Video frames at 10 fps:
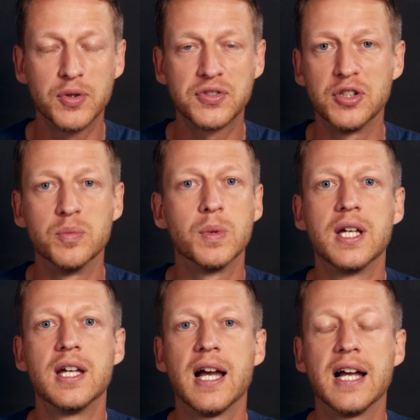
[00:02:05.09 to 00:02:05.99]
or Zoom,
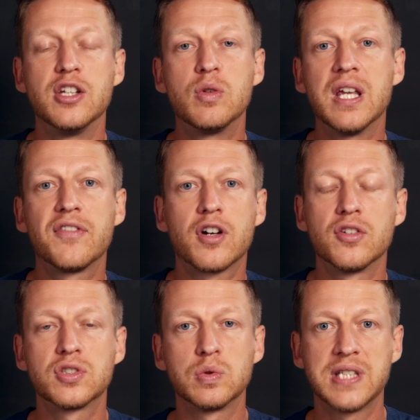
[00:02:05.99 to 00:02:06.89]
and you give
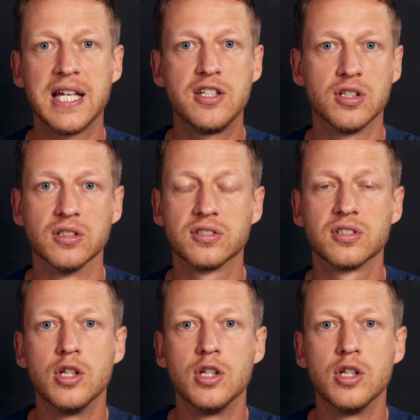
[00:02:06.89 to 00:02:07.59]
consultations.